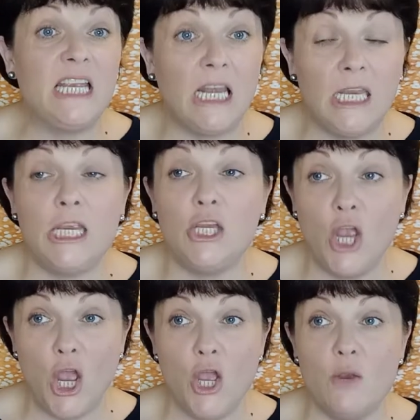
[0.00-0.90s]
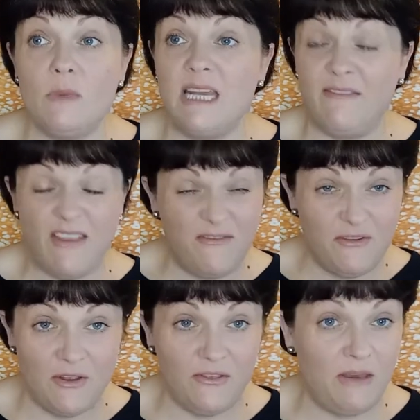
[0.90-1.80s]
clean home and have
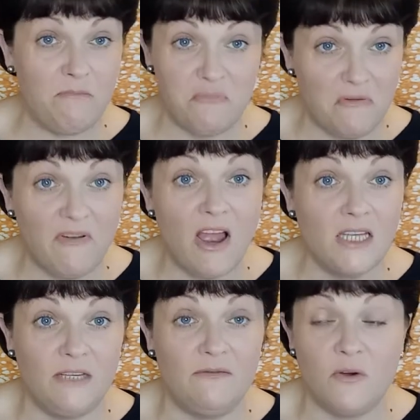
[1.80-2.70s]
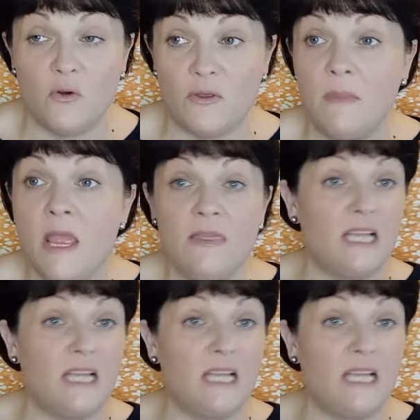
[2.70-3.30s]
everything provided for them.